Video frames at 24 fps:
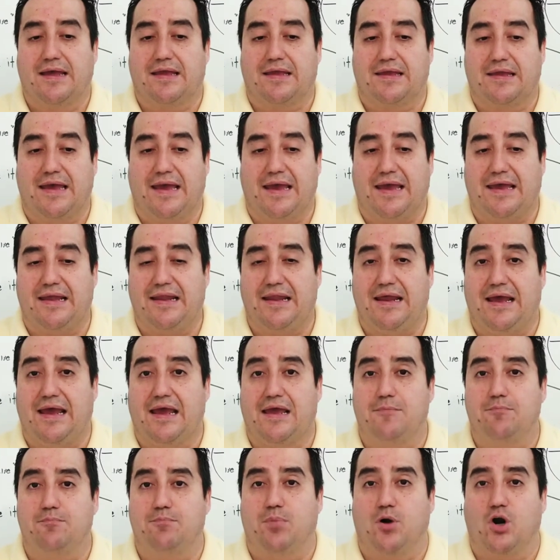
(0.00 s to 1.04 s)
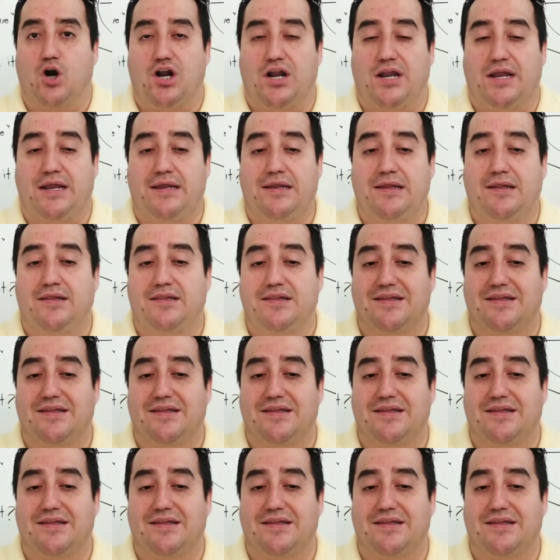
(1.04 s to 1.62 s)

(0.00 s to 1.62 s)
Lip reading: get a burning